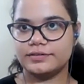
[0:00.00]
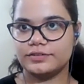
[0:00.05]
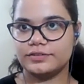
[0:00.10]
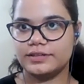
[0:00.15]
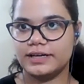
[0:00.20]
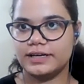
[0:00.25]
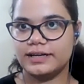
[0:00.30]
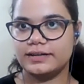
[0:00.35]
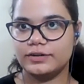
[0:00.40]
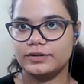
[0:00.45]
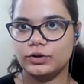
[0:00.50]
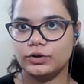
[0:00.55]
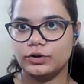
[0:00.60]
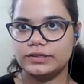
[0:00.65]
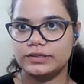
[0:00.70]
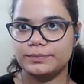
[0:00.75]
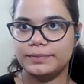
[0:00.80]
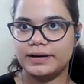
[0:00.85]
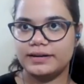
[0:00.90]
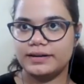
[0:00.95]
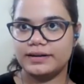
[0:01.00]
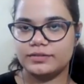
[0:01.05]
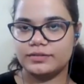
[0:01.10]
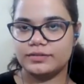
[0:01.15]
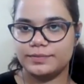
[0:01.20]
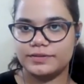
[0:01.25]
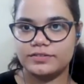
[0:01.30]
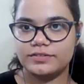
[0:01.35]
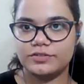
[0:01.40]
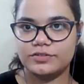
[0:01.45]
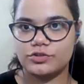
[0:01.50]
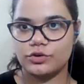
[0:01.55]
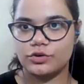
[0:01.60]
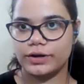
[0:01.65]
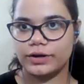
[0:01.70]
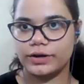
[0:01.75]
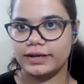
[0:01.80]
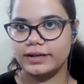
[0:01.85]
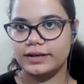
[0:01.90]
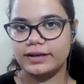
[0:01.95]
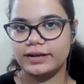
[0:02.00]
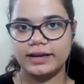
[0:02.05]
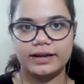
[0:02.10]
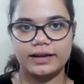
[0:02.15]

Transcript: so that all the participants join in,